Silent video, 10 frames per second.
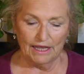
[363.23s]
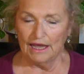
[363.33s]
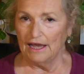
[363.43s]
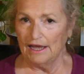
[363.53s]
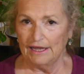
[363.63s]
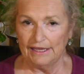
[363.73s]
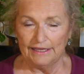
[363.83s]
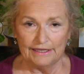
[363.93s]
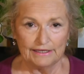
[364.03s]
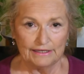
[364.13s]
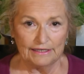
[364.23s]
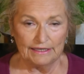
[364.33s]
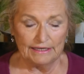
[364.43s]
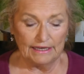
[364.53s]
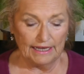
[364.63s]
I
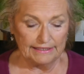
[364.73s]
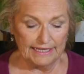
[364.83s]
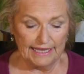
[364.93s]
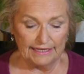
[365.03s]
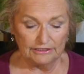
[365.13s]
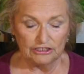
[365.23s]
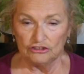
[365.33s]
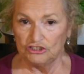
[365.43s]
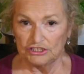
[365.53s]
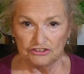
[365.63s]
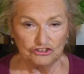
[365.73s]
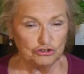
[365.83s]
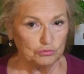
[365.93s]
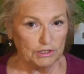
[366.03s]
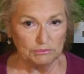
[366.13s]
can't just
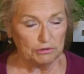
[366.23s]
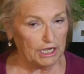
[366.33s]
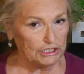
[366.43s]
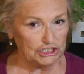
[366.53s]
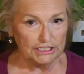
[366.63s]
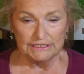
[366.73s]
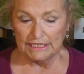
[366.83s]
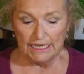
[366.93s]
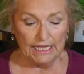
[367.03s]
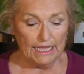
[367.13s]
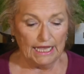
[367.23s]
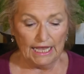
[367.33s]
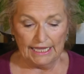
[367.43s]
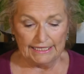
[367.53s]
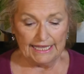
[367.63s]
do one project.
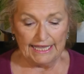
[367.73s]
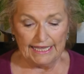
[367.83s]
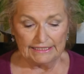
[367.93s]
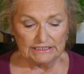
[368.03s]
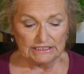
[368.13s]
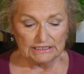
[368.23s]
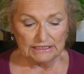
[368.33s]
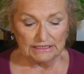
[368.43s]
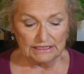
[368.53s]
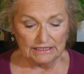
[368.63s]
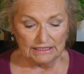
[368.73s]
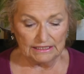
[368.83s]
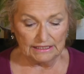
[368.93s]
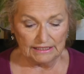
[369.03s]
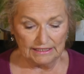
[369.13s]
I can't,
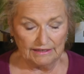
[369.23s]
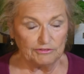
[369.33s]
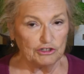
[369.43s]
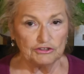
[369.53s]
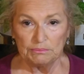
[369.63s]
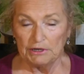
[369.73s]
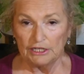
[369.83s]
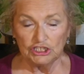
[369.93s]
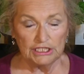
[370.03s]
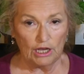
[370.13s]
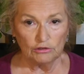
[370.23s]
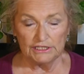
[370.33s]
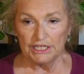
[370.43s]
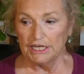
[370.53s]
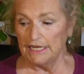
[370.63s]
if there's a project out
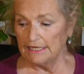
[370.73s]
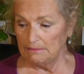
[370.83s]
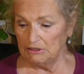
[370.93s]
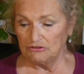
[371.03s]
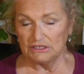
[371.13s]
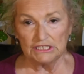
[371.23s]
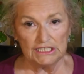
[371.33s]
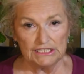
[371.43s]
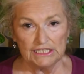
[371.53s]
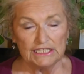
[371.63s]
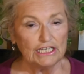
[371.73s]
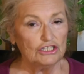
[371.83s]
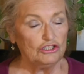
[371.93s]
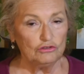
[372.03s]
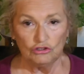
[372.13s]
there and I'm interested in it,
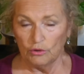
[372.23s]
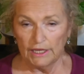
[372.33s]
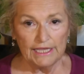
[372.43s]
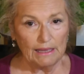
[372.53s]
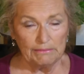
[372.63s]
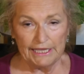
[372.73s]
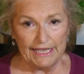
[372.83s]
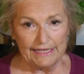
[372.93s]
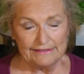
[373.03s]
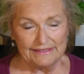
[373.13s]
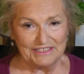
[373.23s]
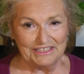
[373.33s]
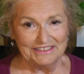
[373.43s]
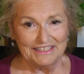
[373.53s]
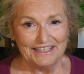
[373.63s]
you know I got my hands in it.